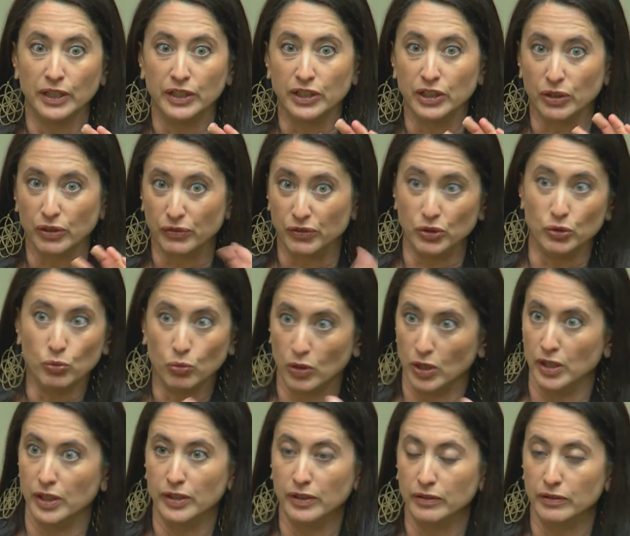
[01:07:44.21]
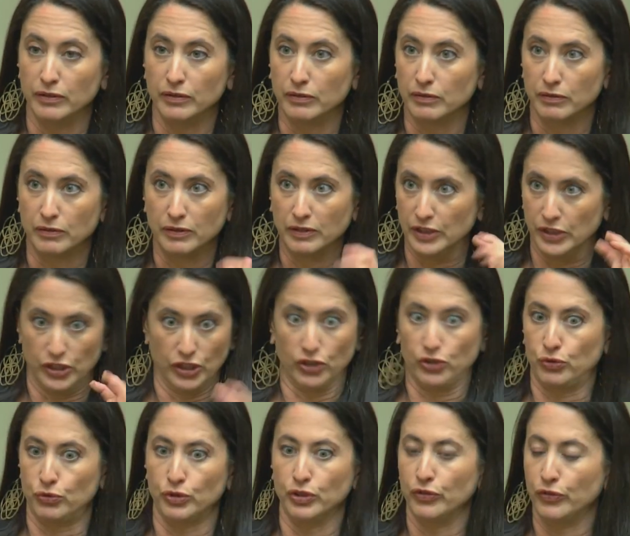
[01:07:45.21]
you know, if you want
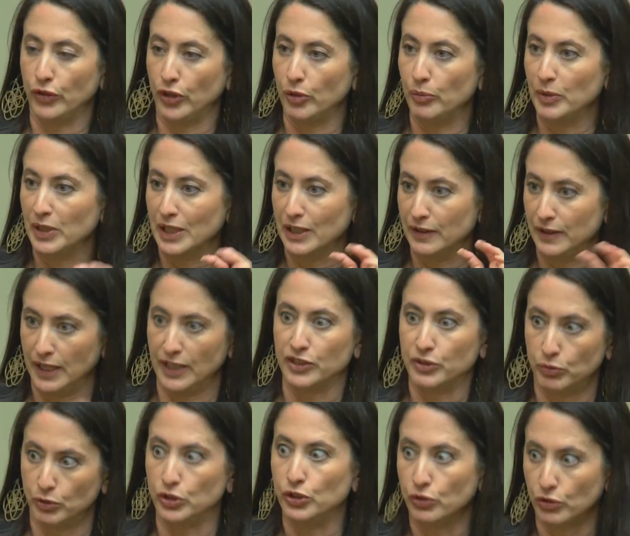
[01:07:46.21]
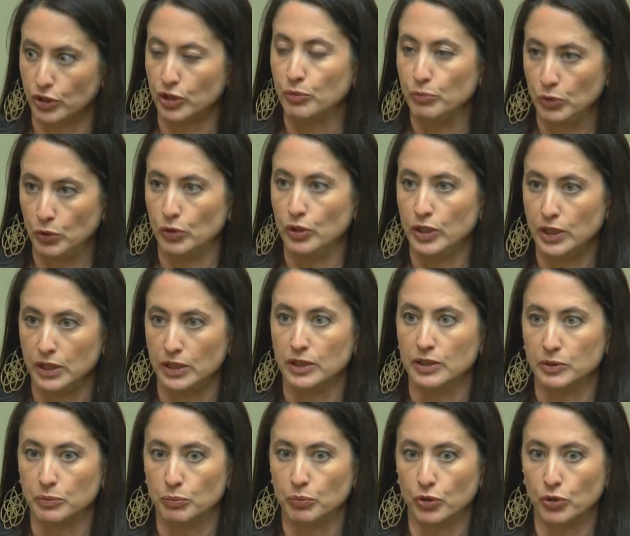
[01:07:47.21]
industrial farming and that's what your community is